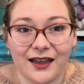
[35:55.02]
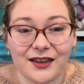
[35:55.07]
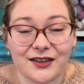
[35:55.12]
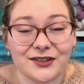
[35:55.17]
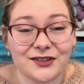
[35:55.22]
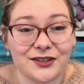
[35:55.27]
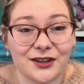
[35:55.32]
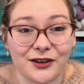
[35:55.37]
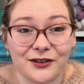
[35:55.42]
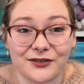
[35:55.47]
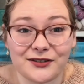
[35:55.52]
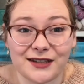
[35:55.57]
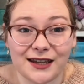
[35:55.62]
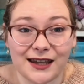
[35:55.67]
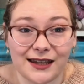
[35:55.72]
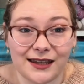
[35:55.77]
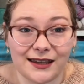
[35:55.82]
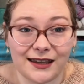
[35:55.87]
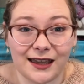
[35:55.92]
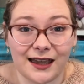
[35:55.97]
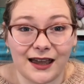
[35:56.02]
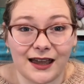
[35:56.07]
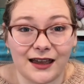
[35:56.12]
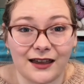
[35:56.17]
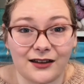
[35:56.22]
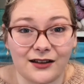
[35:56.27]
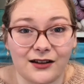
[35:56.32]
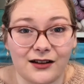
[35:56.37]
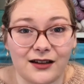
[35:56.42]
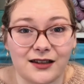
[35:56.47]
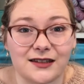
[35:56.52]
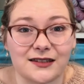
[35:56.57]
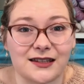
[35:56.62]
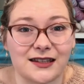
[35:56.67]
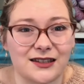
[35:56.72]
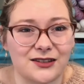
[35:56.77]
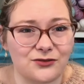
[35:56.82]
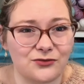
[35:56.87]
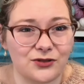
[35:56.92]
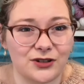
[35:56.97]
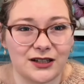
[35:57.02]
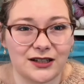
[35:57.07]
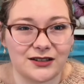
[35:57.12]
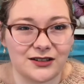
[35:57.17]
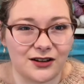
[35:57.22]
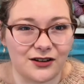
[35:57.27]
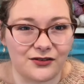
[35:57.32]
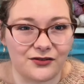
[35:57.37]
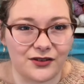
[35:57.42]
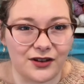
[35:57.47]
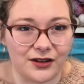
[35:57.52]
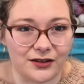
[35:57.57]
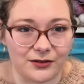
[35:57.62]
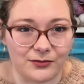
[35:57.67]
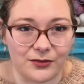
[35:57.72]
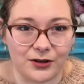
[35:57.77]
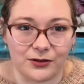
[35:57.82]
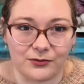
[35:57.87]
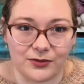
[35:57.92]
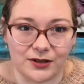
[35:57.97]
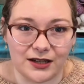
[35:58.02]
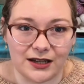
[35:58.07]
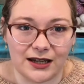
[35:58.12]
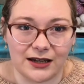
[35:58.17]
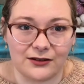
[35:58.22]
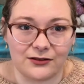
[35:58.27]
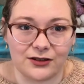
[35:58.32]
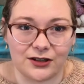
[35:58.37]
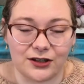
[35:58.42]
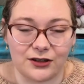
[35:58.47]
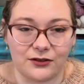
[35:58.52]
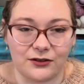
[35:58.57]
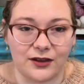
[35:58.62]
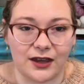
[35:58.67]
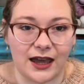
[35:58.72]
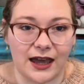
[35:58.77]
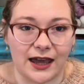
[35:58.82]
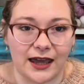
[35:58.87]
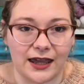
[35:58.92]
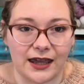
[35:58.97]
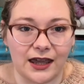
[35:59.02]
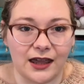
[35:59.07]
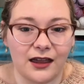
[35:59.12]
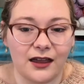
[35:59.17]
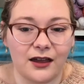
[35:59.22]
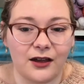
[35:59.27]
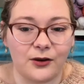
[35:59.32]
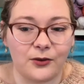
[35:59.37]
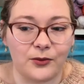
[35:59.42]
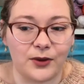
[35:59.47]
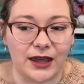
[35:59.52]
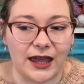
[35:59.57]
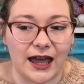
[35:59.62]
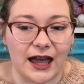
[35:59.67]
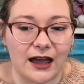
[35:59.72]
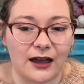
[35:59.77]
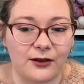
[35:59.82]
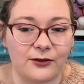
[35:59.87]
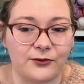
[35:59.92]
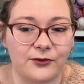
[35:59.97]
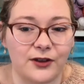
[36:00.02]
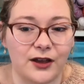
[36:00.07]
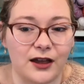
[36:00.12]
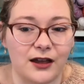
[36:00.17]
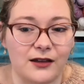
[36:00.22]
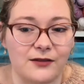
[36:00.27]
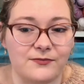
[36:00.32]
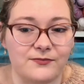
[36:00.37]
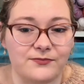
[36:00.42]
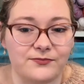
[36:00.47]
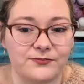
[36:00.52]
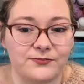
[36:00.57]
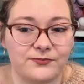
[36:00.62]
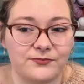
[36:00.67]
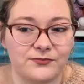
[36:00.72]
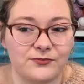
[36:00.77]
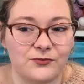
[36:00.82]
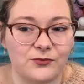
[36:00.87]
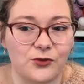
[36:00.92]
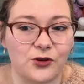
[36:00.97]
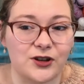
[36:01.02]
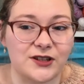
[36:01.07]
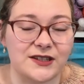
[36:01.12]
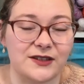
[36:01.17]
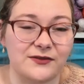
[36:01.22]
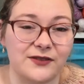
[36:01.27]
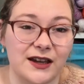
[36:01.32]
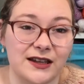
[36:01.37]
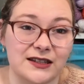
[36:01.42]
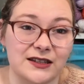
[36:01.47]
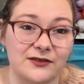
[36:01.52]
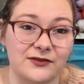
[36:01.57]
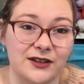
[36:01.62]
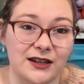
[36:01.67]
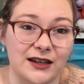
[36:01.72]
So take care, guys. It's really tough at the moment here in the UK. We have what is effectively a